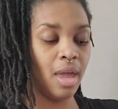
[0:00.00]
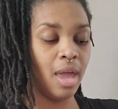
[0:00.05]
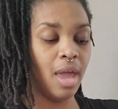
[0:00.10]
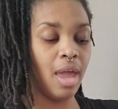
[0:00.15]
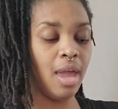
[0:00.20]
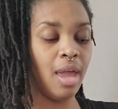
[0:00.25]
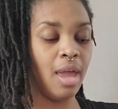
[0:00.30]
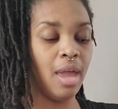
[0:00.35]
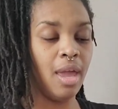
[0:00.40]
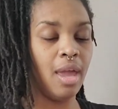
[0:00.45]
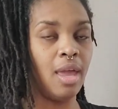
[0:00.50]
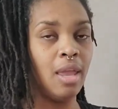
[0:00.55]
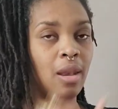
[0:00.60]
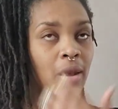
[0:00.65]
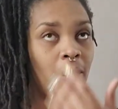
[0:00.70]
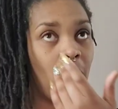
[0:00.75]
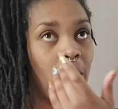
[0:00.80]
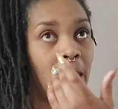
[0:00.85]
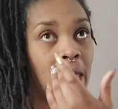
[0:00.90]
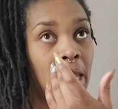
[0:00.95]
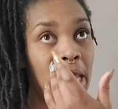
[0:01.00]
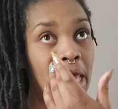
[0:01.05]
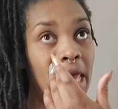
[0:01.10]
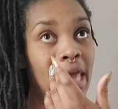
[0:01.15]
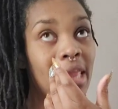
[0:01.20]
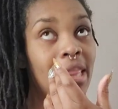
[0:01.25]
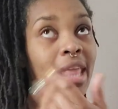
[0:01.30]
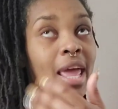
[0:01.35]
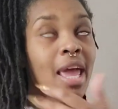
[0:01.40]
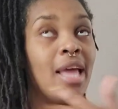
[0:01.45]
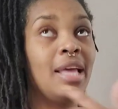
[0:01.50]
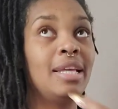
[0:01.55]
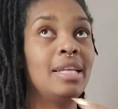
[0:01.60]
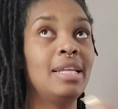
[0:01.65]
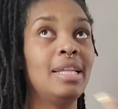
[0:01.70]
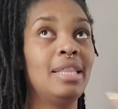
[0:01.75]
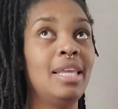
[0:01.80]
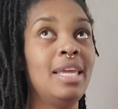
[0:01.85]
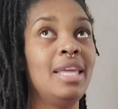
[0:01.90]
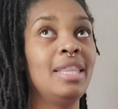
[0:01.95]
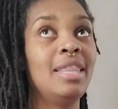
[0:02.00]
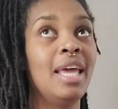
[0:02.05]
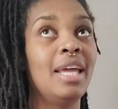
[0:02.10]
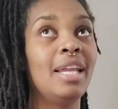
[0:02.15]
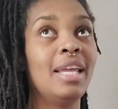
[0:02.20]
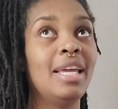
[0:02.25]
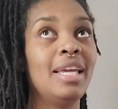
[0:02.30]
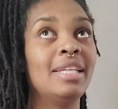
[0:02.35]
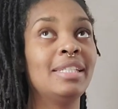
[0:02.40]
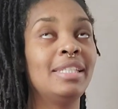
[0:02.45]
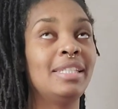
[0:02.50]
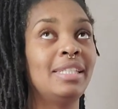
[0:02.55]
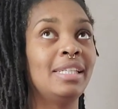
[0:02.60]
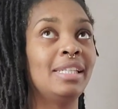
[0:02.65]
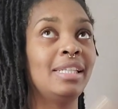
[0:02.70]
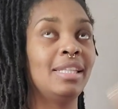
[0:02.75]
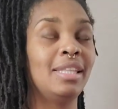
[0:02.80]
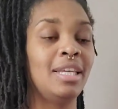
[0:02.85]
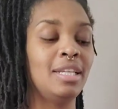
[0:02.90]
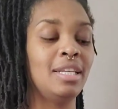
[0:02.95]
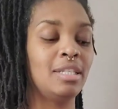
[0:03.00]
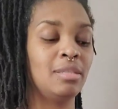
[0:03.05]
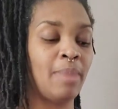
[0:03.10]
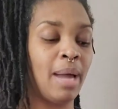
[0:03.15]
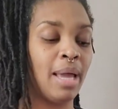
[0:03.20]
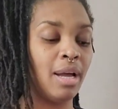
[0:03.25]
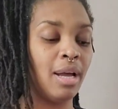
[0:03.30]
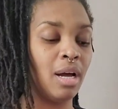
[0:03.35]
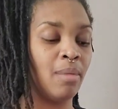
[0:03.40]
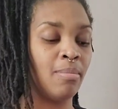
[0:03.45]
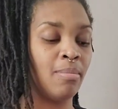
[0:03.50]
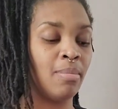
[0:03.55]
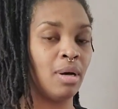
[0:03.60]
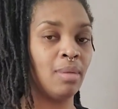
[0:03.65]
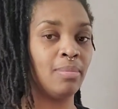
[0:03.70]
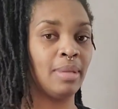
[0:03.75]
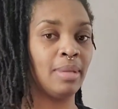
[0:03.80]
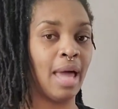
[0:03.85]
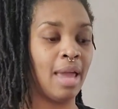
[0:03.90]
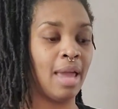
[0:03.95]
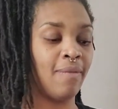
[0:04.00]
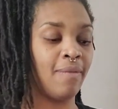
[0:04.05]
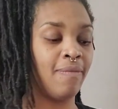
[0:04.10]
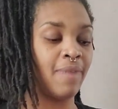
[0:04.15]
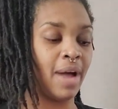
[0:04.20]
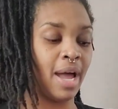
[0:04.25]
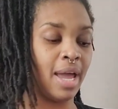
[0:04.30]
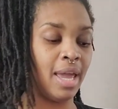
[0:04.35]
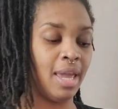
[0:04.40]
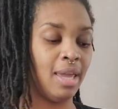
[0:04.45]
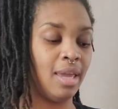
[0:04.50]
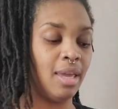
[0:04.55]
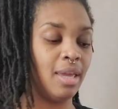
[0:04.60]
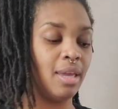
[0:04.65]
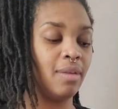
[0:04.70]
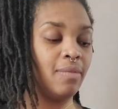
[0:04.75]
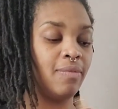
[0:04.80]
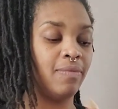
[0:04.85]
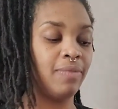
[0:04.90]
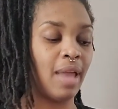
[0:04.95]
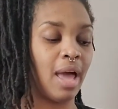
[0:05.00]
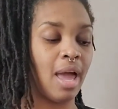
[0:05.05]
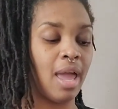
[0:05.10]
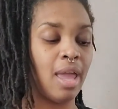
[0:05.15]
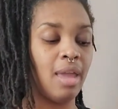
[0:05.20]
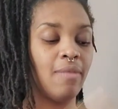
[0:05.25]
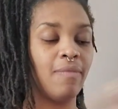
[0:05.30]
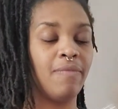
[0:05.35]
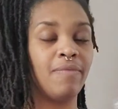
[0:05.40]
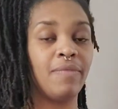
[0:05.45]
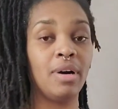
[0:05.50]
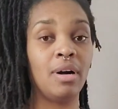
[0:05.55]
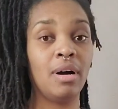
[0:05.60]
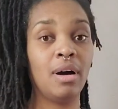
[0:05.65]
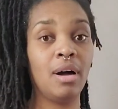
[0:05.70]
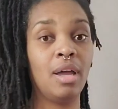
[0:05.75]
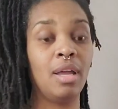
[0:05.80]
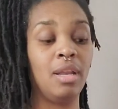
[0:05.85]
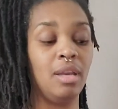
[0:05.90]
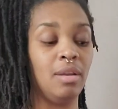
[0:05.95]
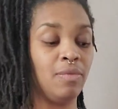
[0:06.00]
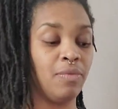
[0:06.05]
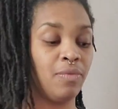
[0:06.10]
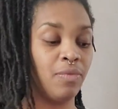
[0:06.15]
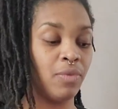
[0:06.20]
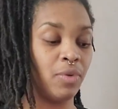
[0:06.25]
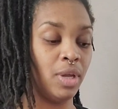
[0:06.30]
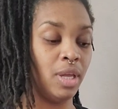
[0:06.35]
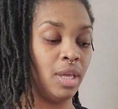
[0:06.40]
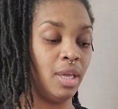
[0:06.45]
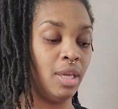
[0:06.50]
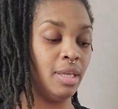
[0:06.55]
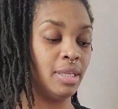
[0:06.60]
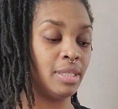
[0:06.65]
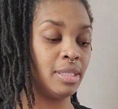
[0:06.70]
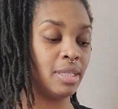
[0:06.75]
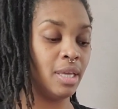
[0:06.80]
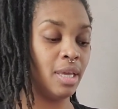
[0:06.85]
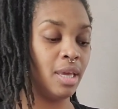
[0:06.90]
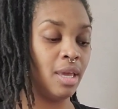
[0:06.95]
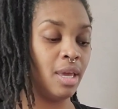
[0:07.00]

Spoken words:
And in that instant, things might come up like fight, flight, fawn, freeze.